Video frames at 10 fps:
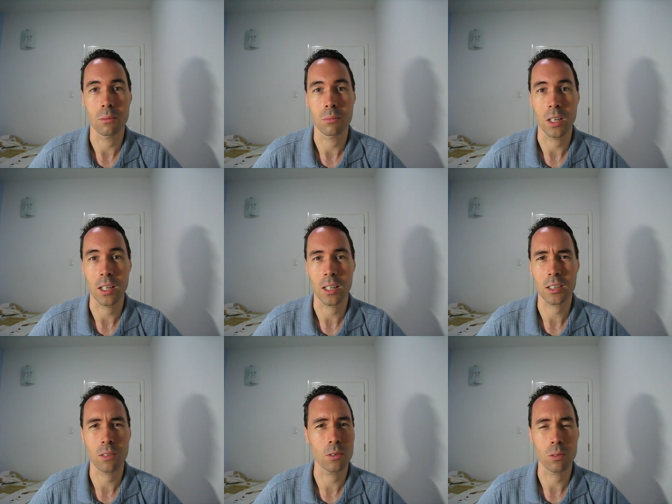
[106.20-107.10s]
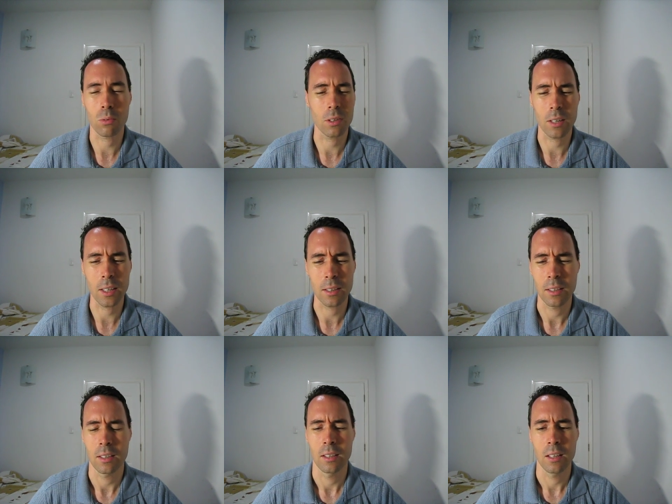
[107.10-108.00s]
gang activity and whatnot.
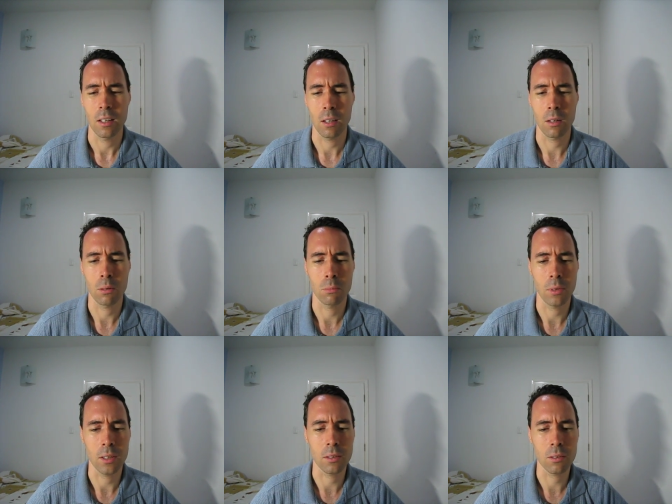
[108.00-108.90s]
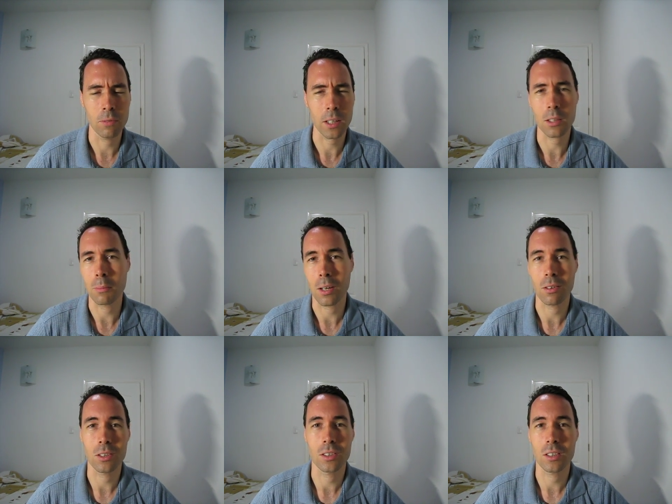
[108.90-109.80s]
And the fact of the
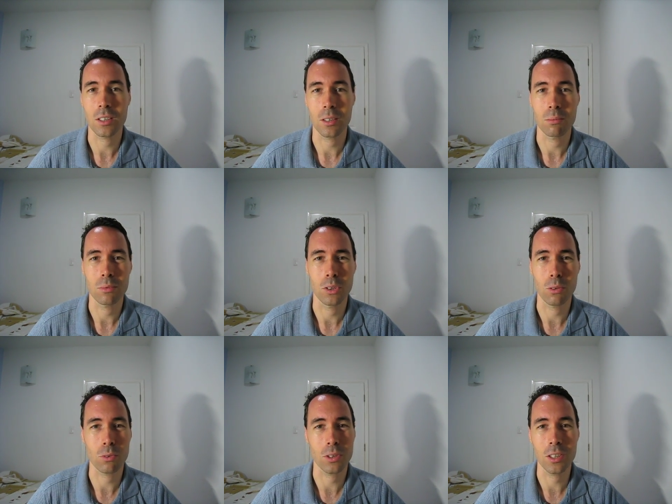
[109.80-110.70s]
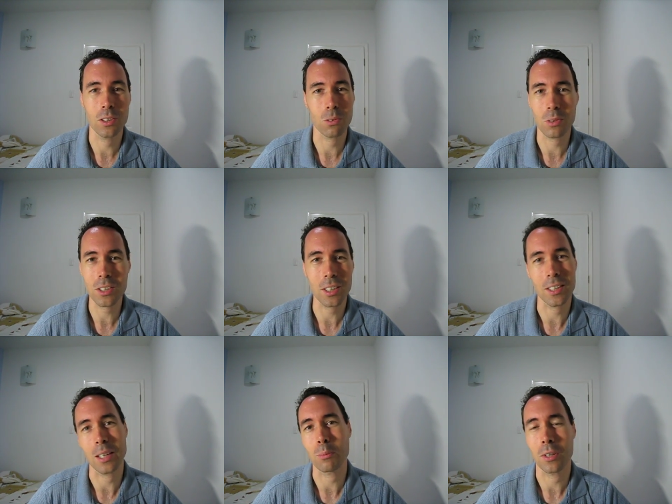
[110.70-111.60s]
matter is, you don't really need to risk it
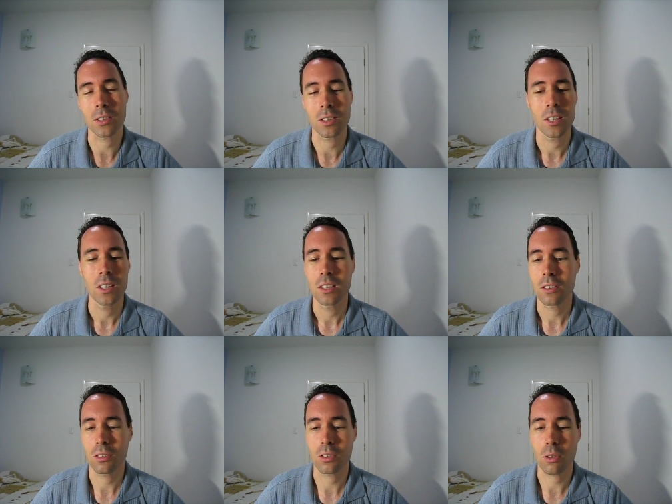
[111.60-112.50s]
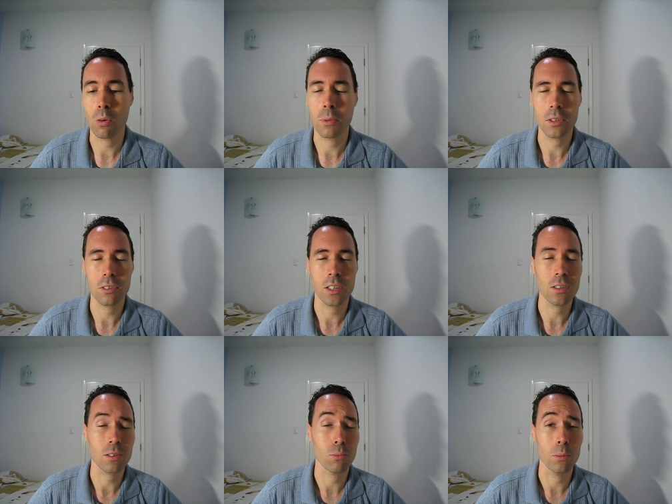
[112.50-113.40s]
that much. There's a whole bunch of
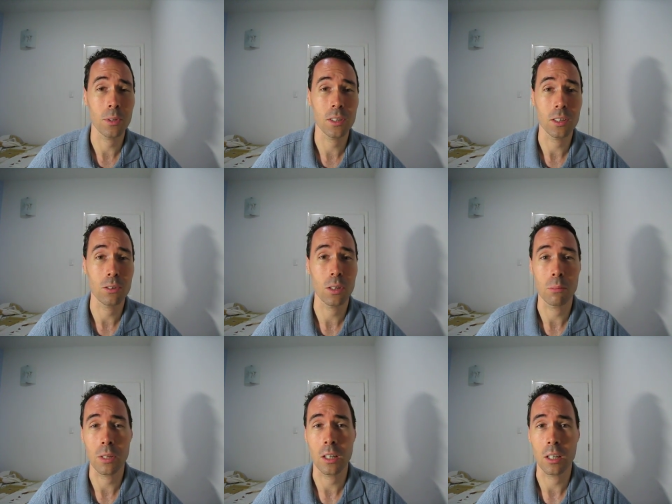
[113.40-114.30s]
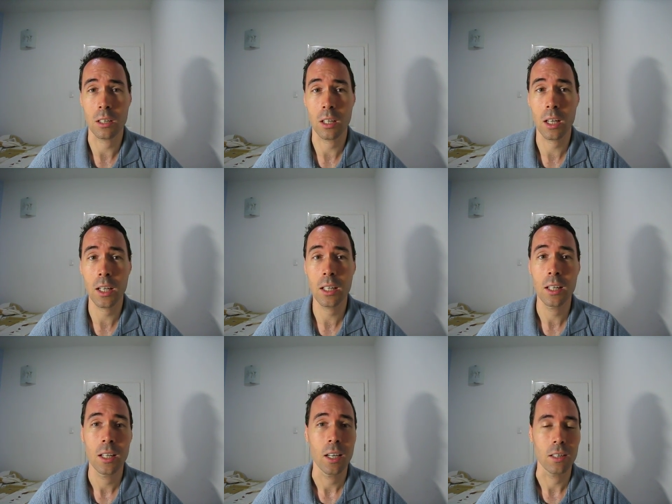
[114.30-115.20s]
nice women that you can meet
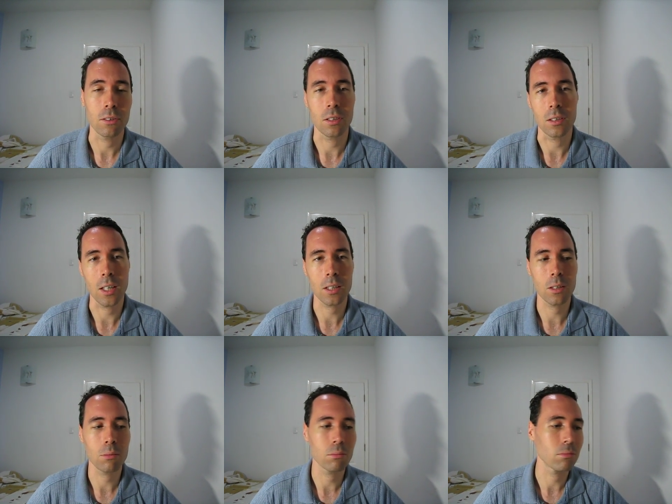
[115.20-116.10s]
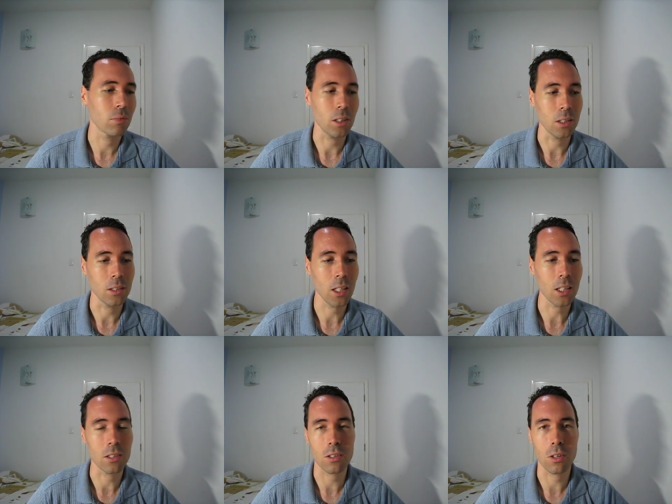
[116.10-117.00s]
online. You can date them and take
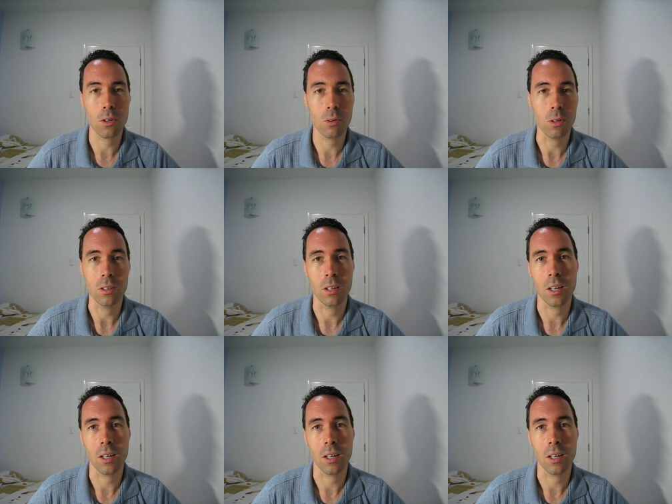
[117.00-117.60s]
it slow, and